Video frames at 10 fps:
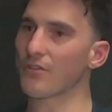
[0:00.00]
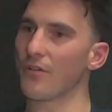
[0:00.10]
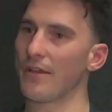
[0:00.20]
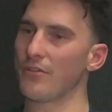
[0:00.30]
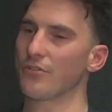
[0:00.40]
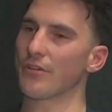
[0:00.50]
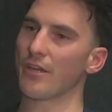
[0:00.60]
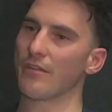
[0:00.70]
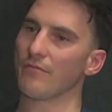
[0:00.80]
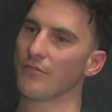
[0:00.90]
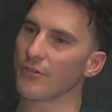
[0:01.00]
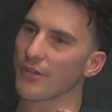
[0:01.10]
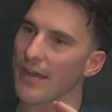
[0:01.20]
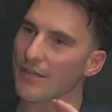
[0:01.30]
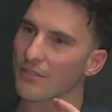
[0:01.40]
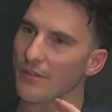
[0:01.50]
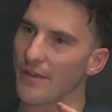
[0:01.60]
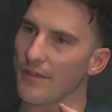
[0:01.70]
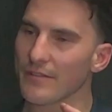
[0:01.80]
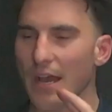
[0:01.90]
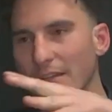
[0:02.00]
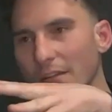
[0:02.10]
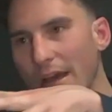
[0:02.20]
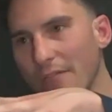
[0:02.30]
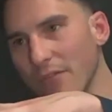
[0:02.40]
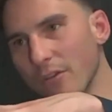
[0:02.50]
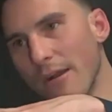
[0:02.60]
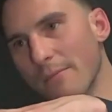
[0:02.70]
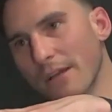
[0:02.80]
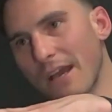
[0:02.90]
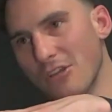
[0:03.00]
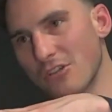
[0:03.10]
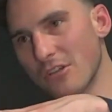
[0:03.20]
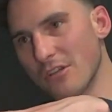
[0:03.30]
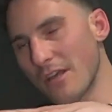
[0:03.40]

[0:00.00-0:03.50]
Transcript: So that you can actually then tailor that for your application.